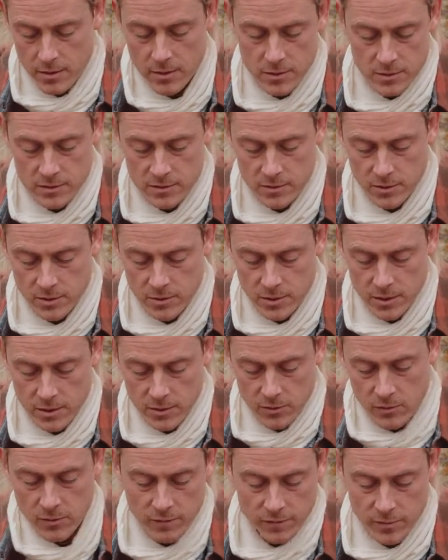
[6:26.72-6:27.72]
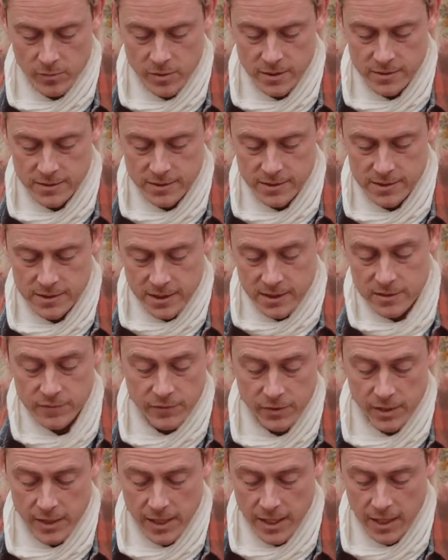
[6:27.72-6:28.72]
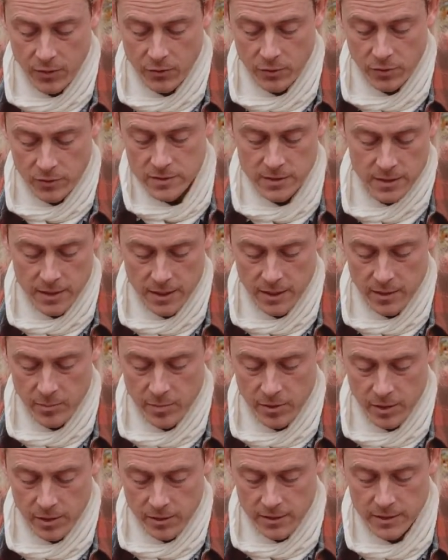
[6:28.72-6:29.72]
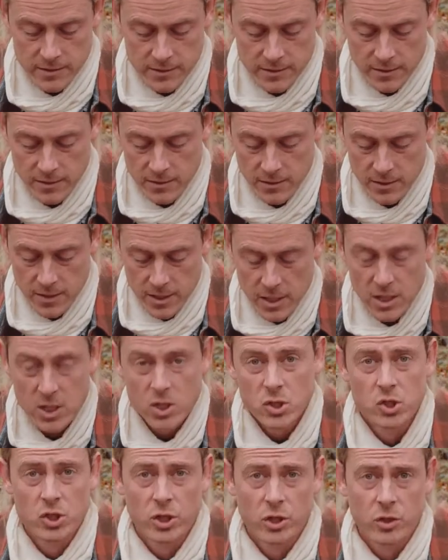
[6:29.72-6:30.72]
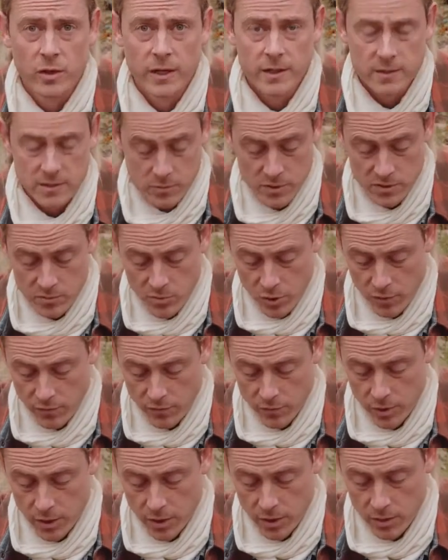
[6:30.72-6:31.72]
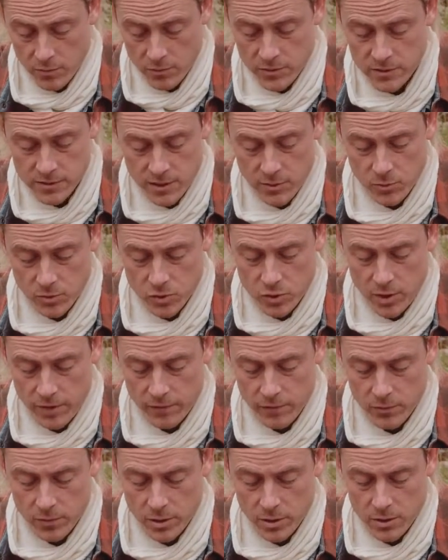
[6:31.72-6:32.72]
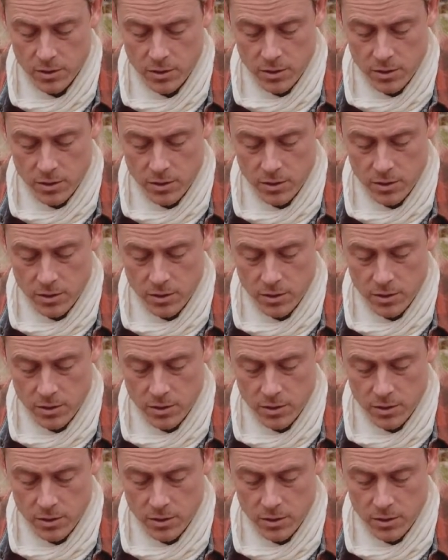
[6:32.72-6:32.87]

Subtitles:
so I don't know if I'll be successful at hand drill today, but I'll at least generate some smoke for you. We'll see, we'll try for one.